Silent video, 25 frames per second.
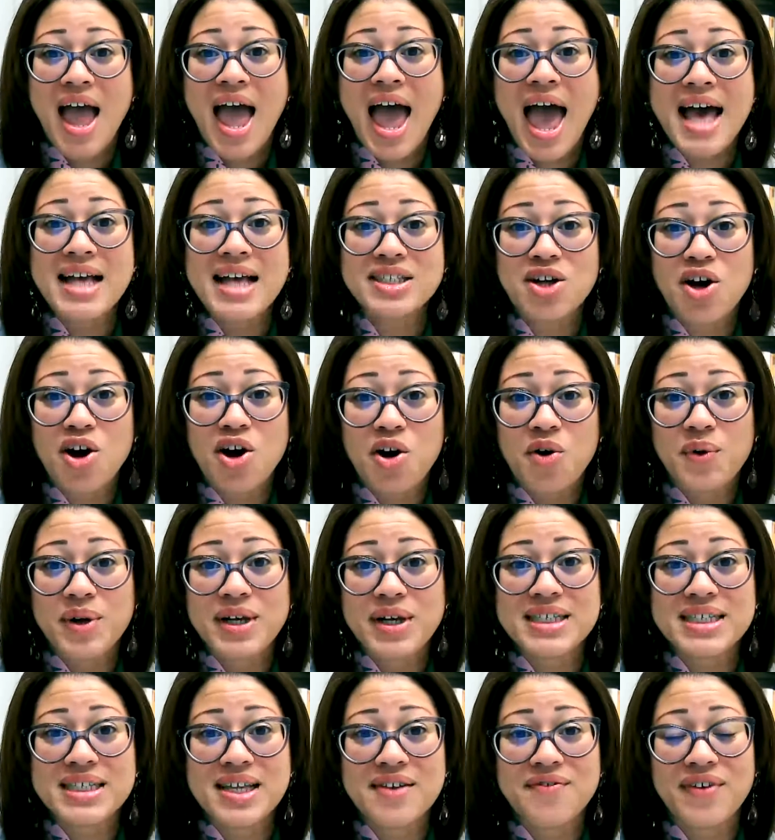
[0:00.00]
As
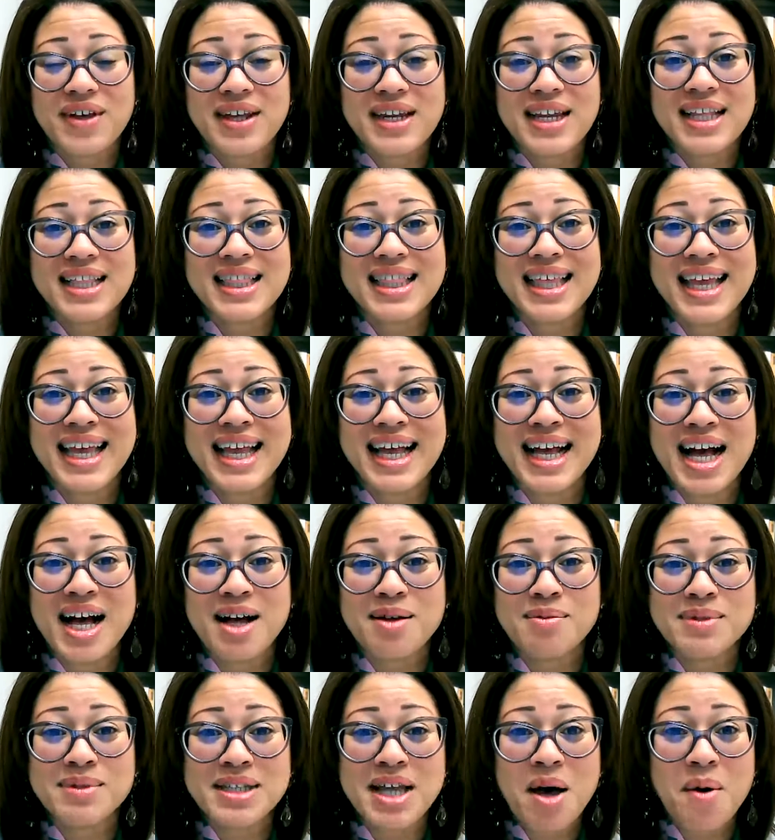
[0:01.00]
always, if anything
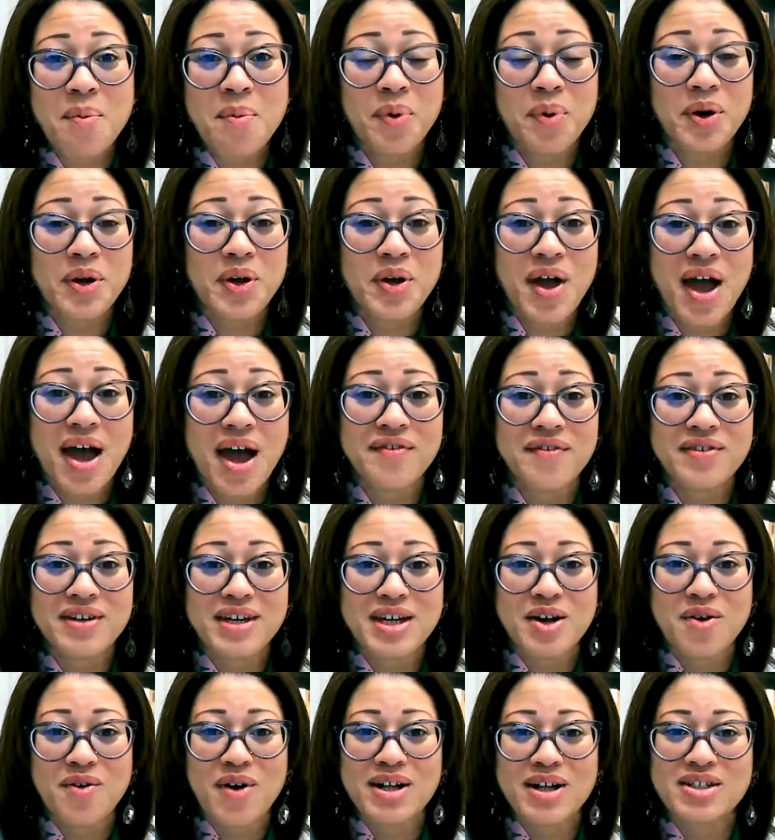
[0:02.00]
comes up or you have
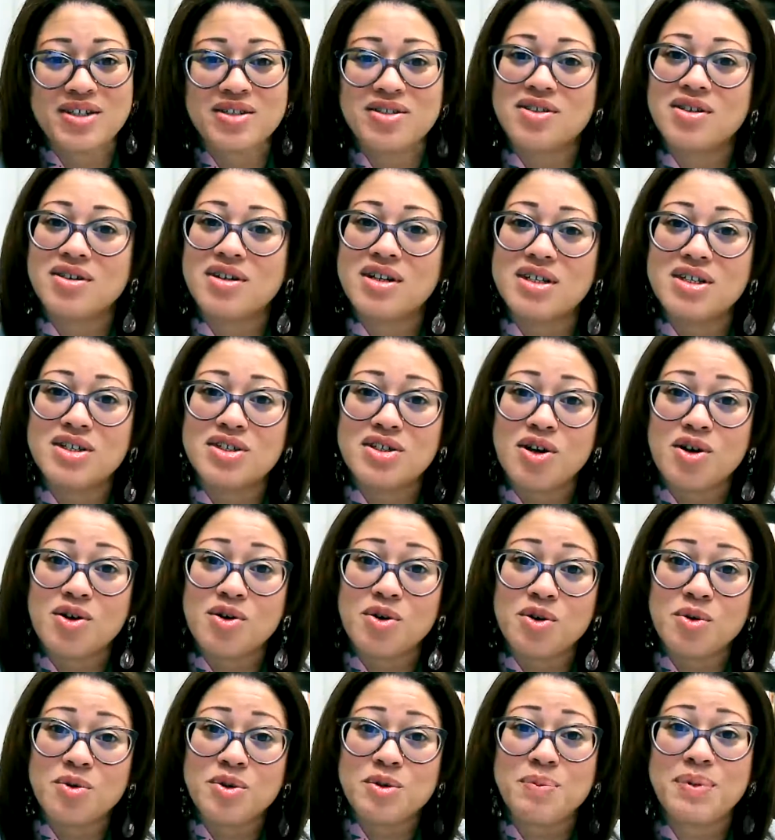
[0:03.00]
any questions or
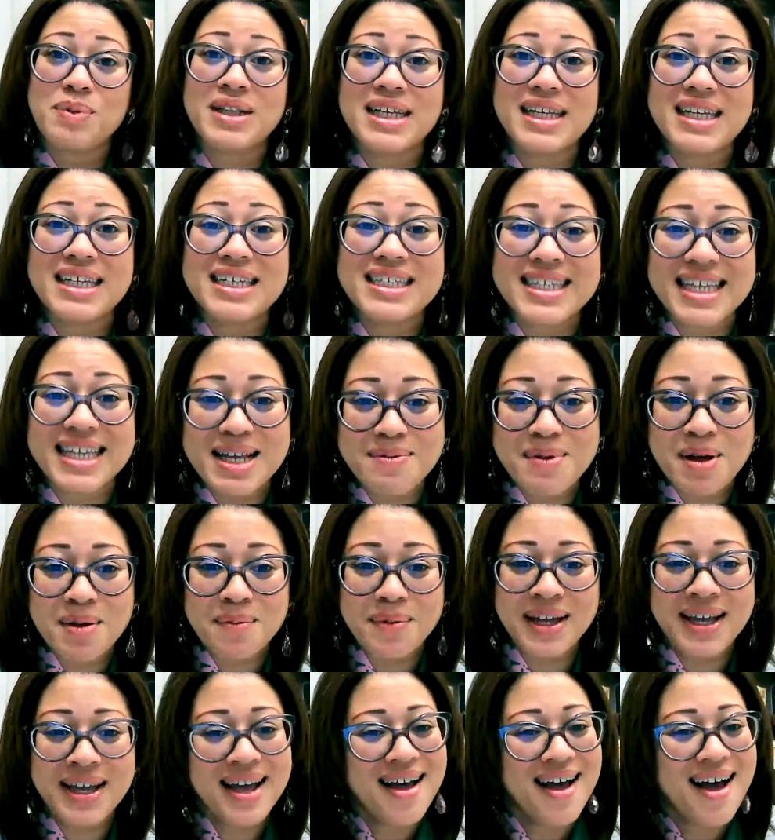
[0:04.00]
concerns, please email
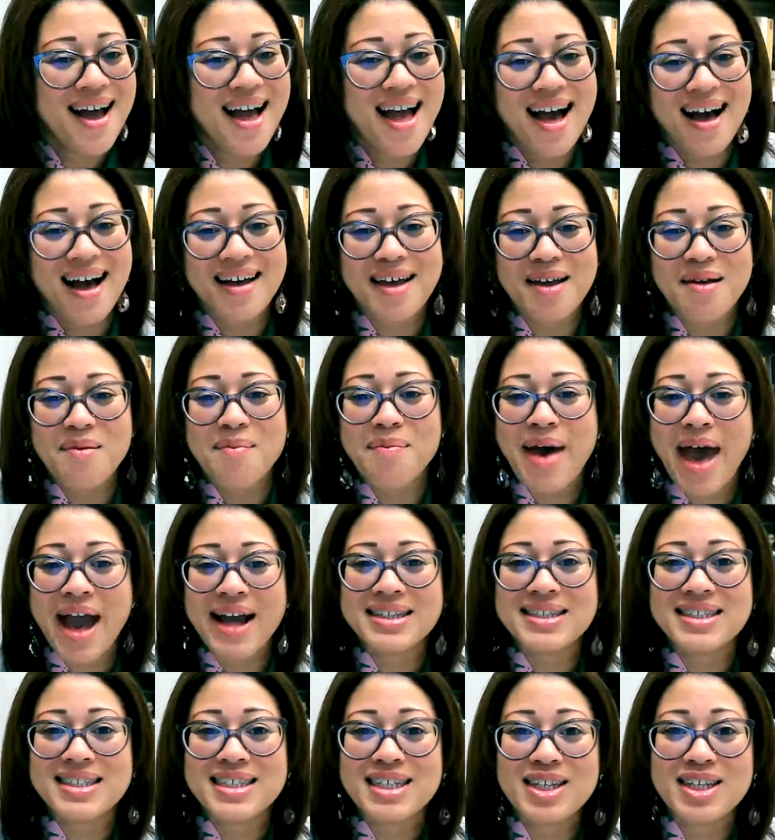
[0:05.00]
me. I'll get
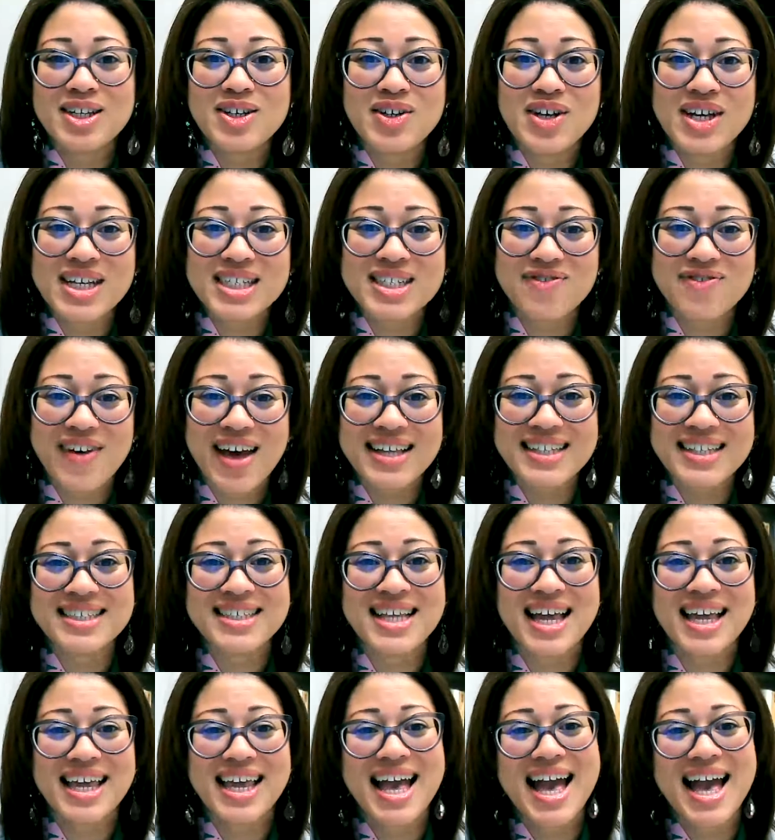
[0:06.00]
back to you as fast as
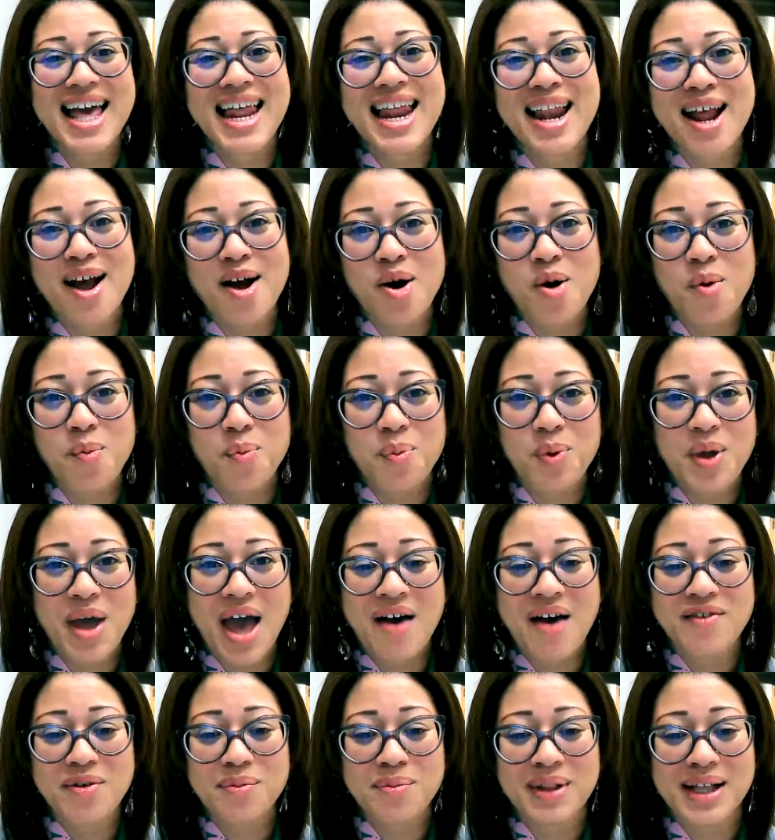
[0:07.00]
I can. I hope you
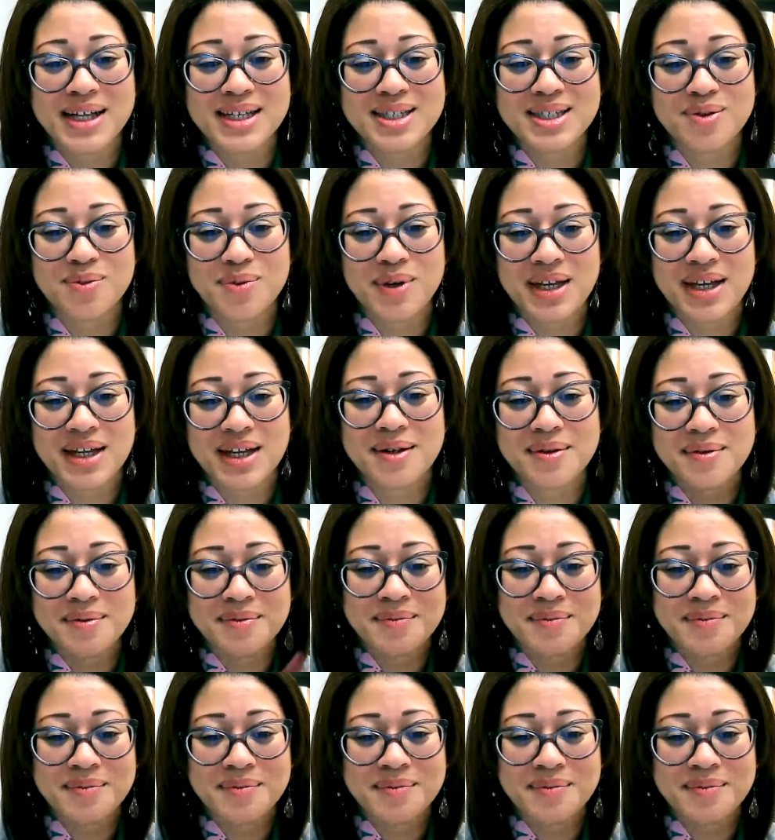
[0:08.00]
have a blessed week.